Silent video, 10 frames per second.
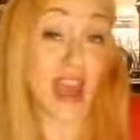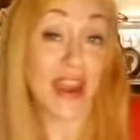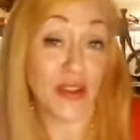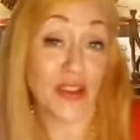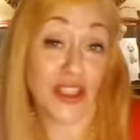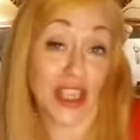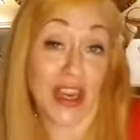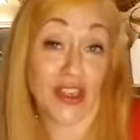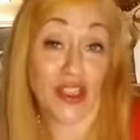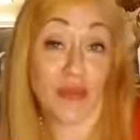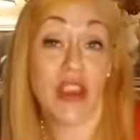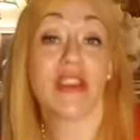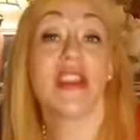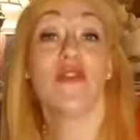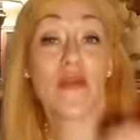has changed, because
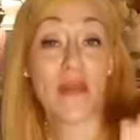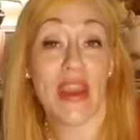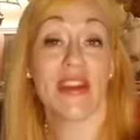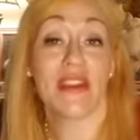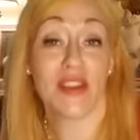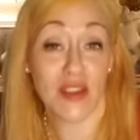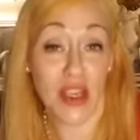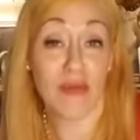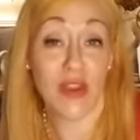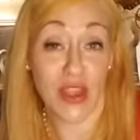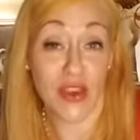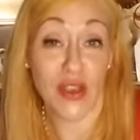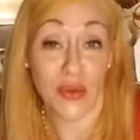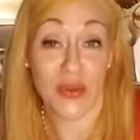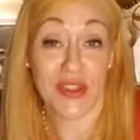it remained in
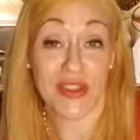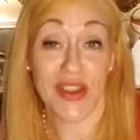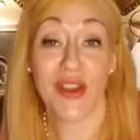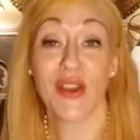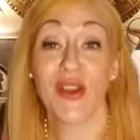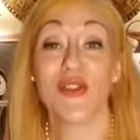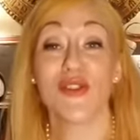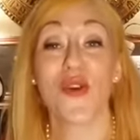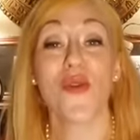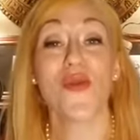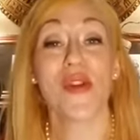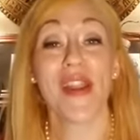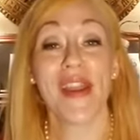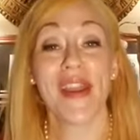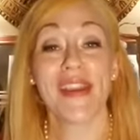use. So,
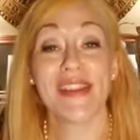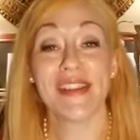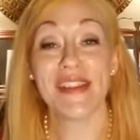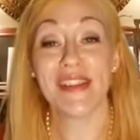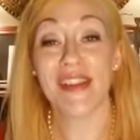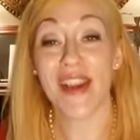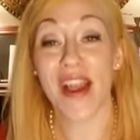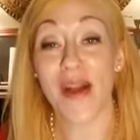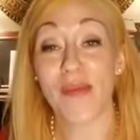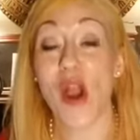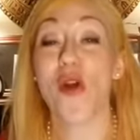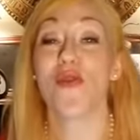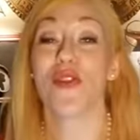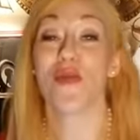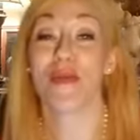
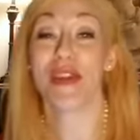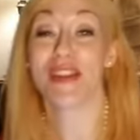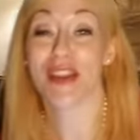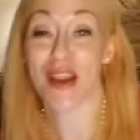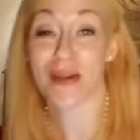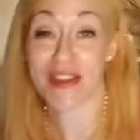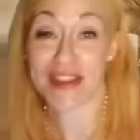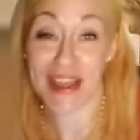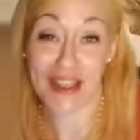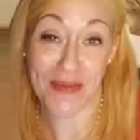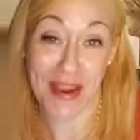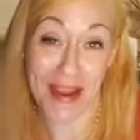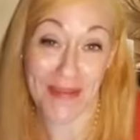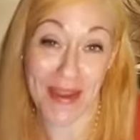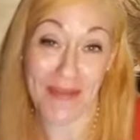you want me to talk about the statue behind
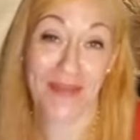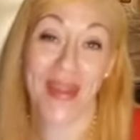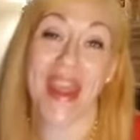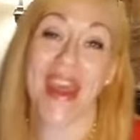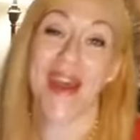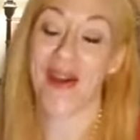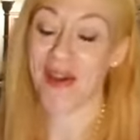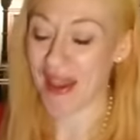me? Okay.